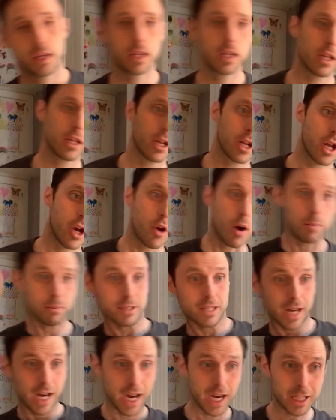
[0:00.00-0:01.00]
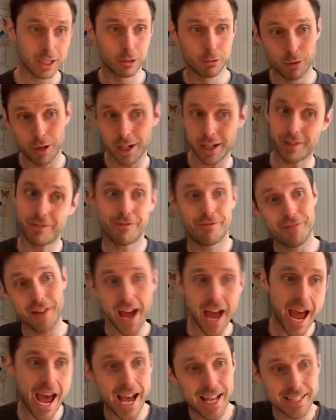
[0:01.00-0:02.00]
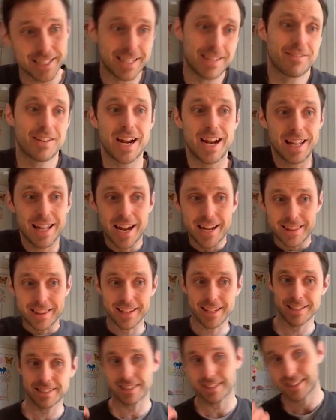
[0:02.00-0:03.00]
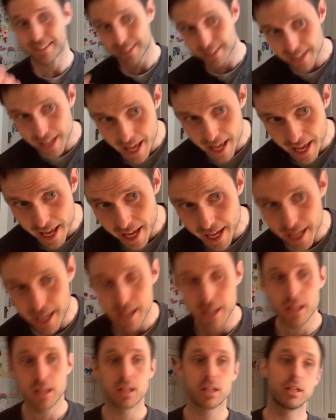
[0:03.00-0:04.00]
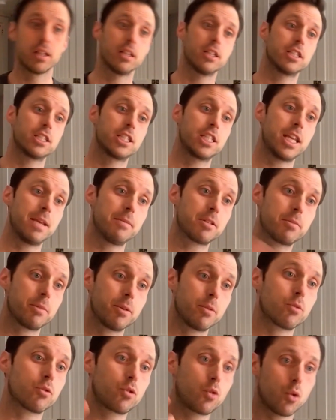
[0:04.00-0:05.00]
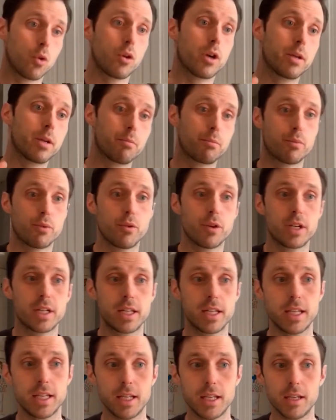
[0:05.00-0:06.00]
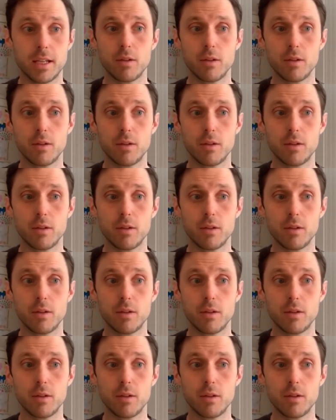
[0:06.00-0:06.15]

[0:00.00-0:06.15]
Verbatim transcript: You know, I'm talking really fast. I've got a lot of things to say. Seems to be recording pretty